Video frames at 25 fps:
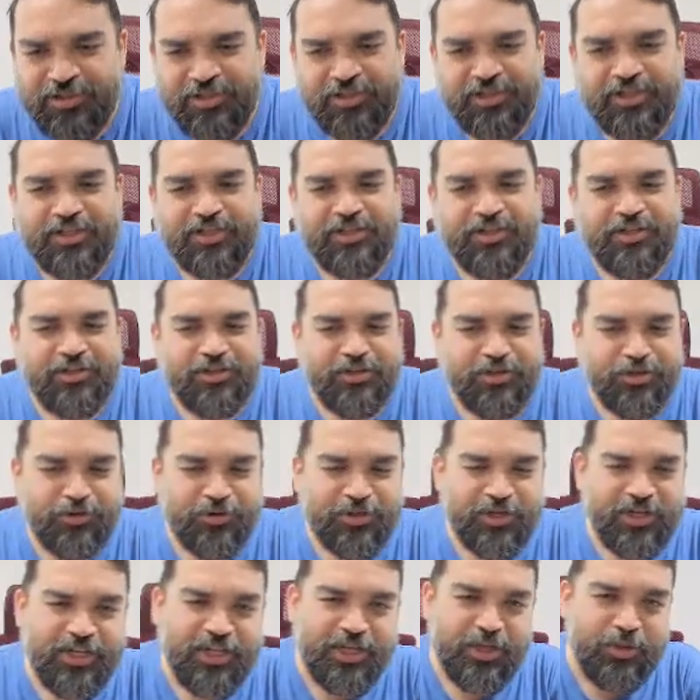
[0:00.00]
Here you can
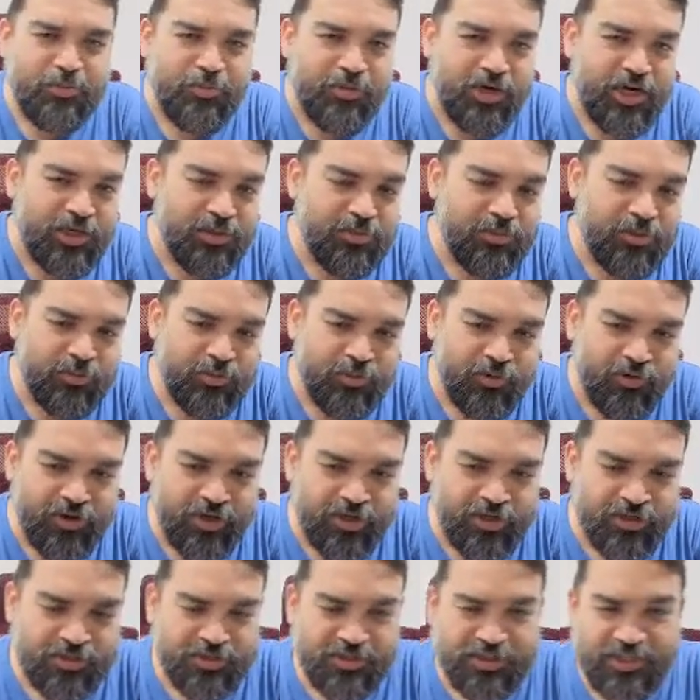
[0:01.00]
link multiple
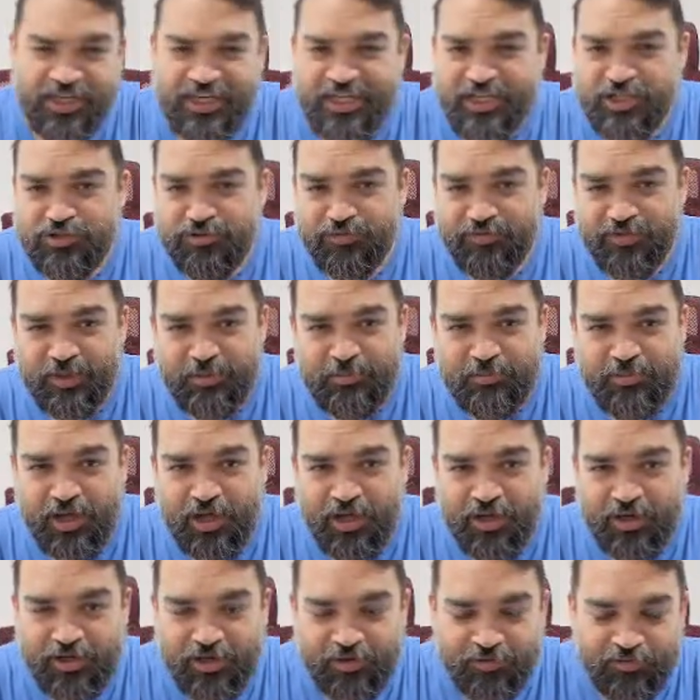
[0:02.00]
providers. Each of them are
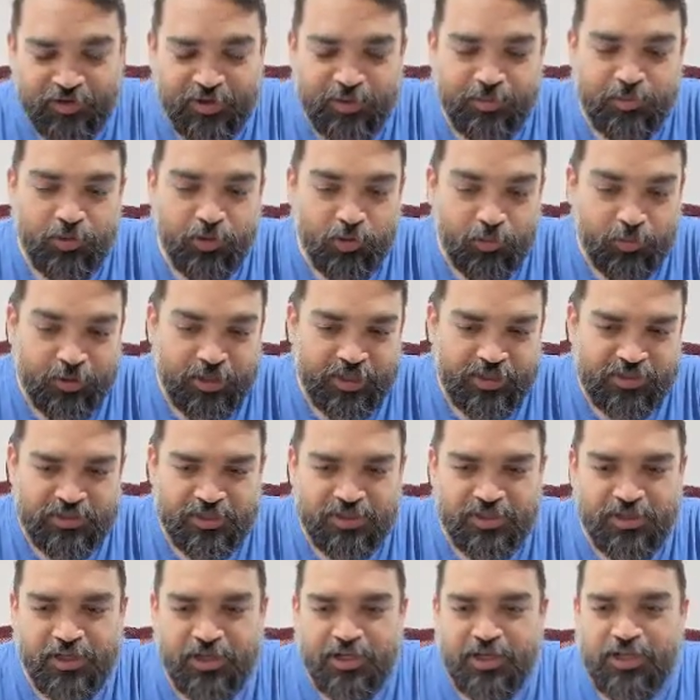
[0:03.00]
different blueprints,
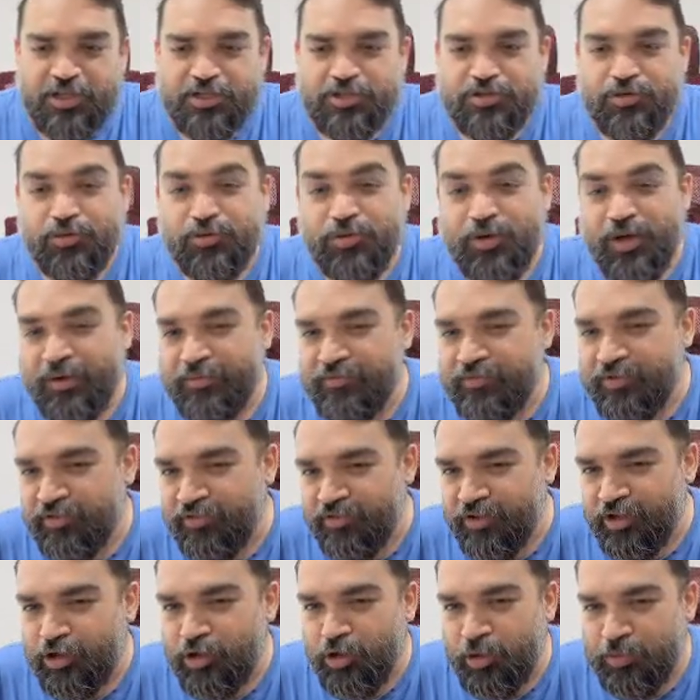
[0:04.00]
so you have different
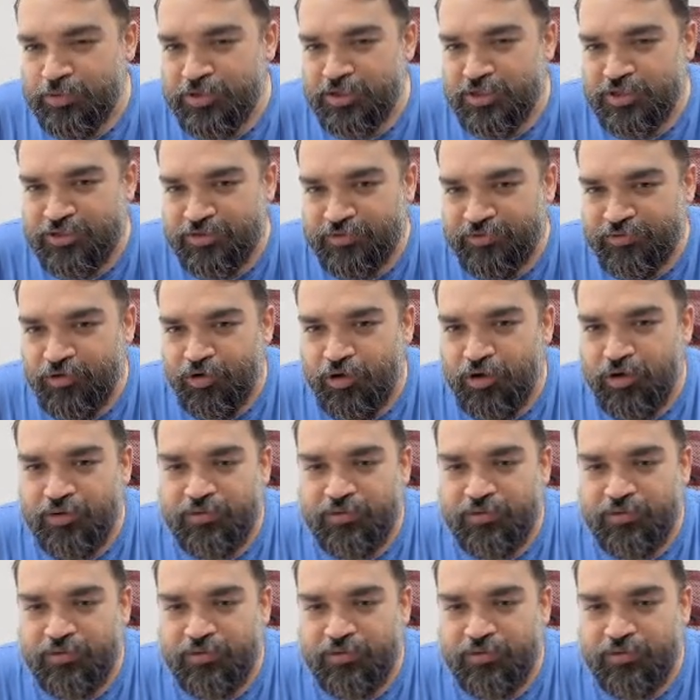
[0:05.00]
options for